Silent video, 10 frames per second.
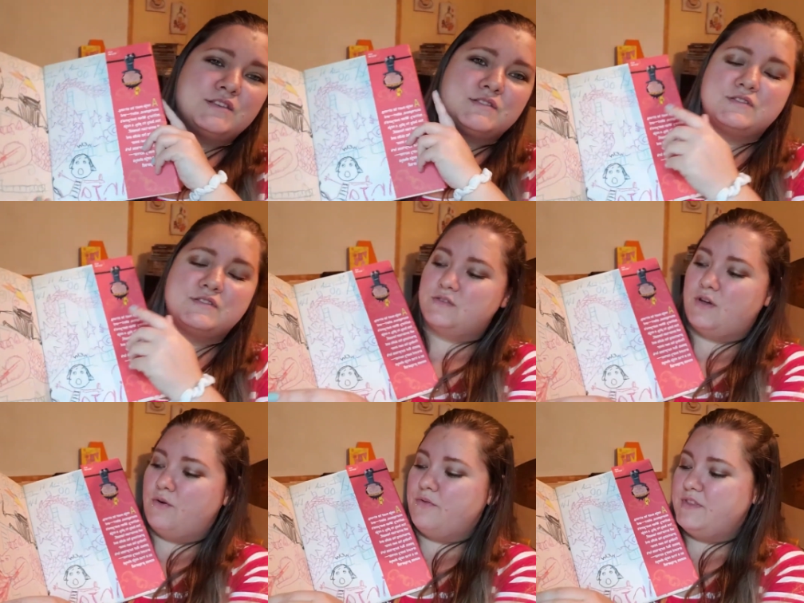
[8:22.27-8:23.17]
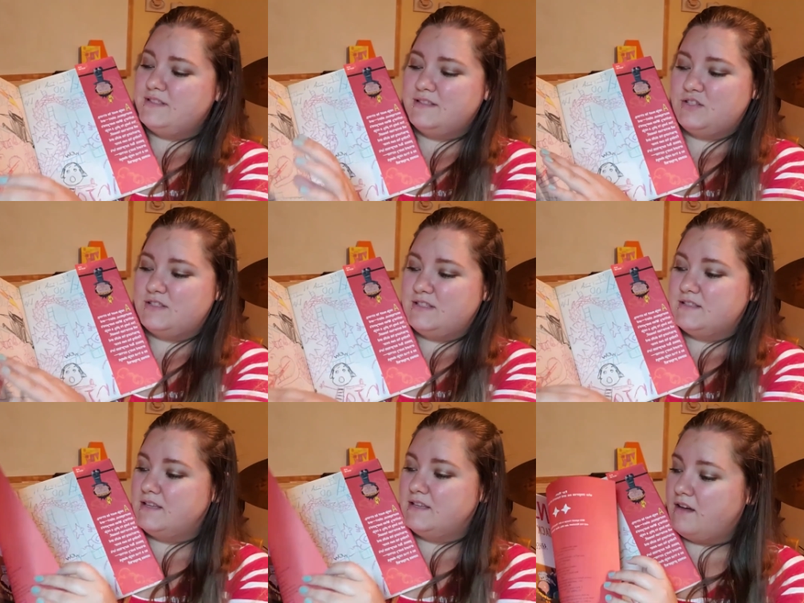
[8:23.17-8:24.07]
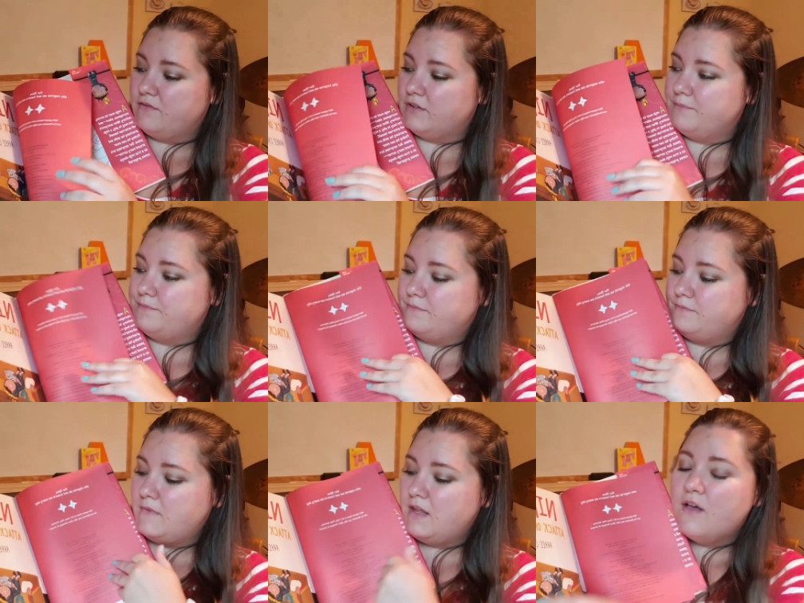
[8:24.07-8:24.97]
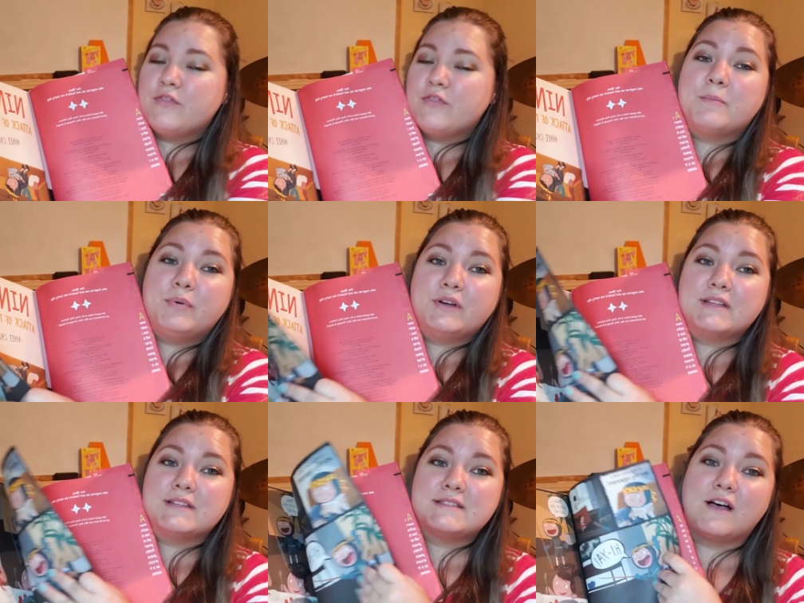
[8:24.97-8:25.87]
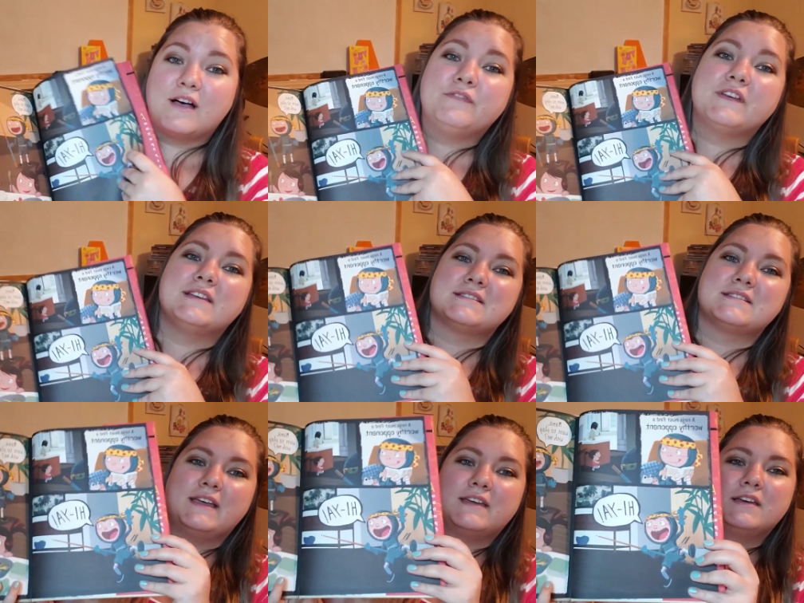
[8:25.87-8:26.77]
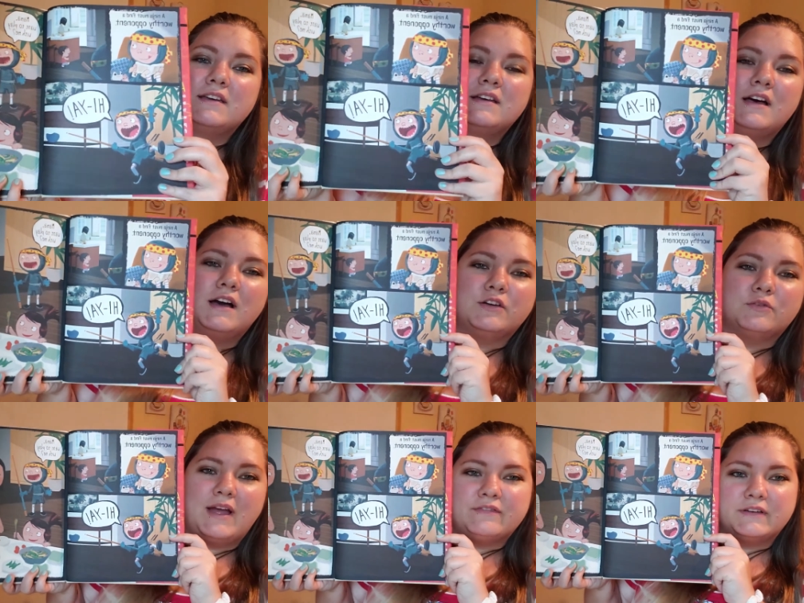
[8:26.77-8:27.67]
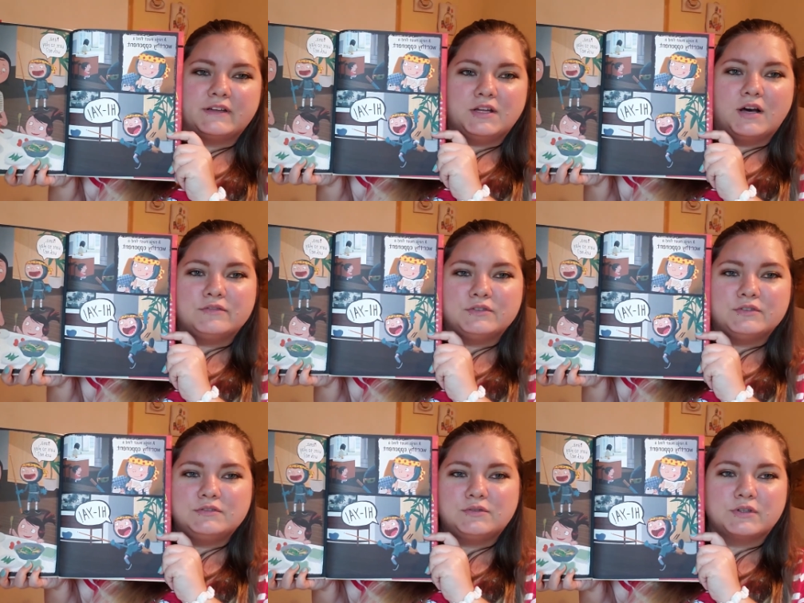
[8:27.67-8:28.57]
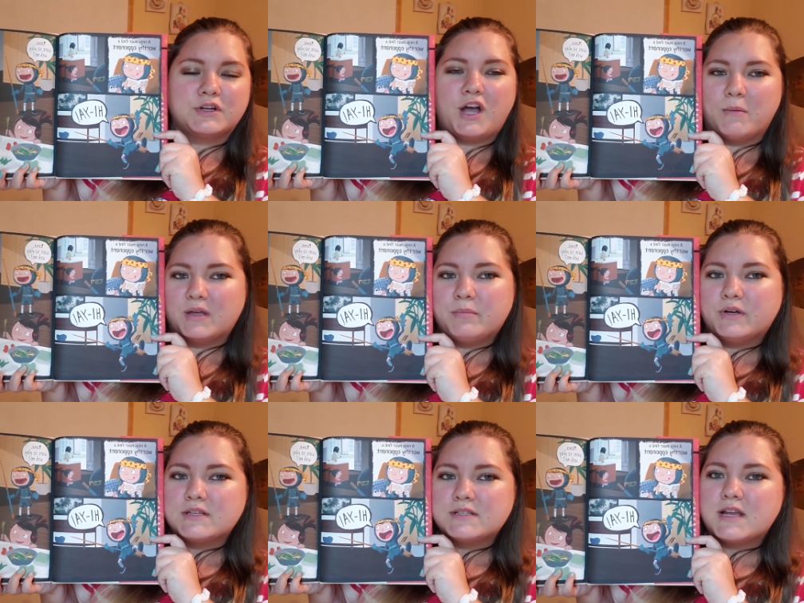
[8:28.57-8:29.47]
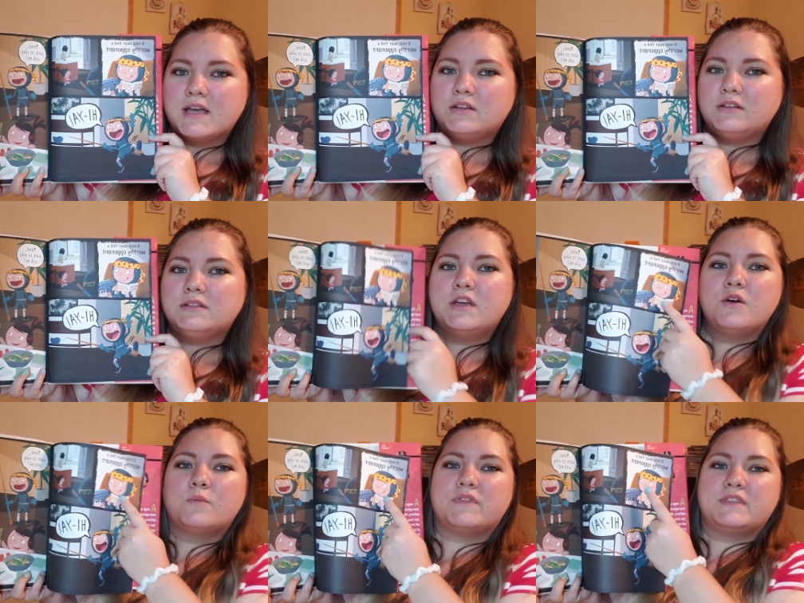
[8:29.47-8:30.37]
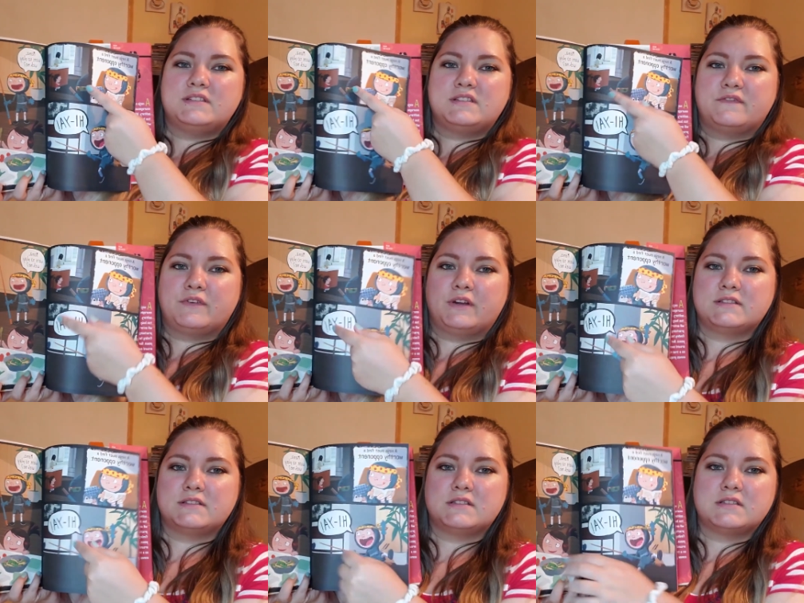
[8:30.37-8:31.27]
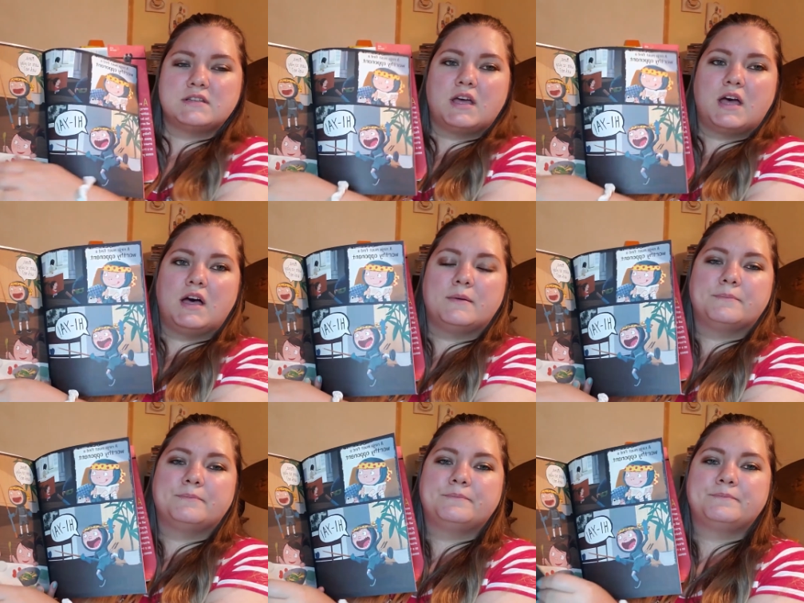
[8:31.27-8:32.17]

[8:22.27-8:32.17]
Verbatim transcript: So this is just the inside cover. The book itself is like a graphic novel or comic book style with the different um,